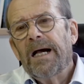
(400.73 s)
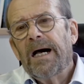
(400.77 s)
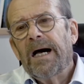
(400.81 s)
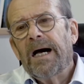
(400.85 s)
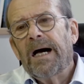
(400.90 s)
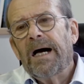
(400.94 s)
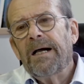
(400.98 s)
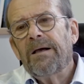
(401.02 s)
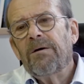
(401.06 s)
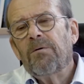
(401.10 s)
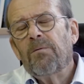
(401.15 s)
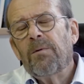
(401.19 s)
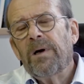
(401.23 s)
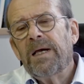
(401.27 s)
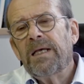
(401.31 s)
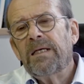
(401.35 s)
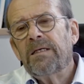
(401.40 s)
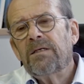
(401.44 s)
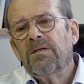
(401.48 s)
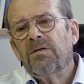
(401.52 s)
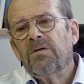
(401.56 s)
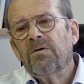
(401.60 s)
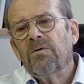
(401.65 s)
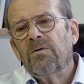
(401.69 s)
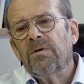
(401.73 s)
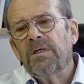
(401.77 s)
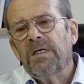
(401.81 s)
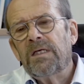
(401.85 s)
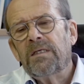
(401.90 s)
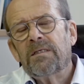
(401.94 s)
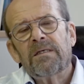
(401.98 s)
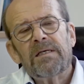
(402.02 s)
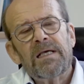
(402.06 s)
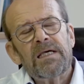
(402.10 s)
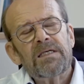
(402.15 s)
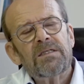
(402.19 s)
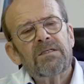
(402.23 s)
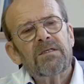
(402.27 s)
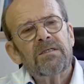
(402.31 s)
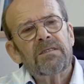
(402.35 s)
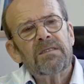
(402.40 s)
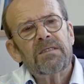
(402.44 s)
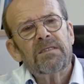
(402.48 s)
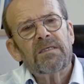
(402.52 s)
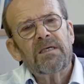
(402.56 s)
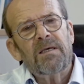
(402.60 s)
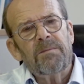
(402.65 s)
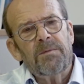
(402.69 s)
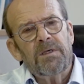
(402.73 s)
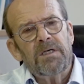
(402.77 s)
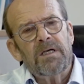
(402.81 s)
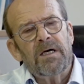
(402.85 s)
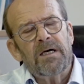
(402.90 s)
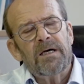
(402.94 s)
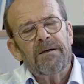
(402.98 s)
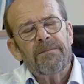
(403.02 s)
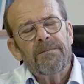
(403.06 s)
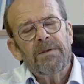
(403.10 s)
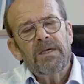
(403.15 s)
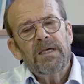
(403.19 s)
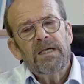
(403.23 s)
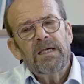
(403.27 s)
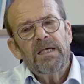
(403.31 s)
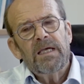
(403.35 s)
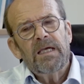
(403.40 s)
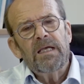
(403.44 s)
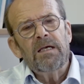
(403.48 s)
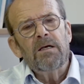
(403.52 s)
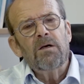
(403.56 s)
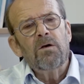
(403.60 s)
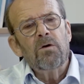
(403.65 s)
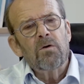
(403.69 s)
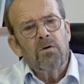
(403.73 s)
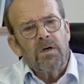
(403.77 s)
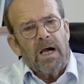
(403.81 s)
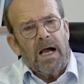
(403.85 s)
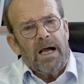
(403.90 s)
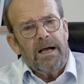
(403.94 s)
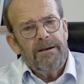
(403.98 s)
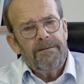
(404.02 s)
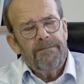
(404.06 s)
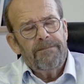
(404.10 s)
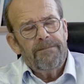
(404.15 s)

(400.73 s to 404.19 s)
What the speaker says: I went to an international seminar in Lucca,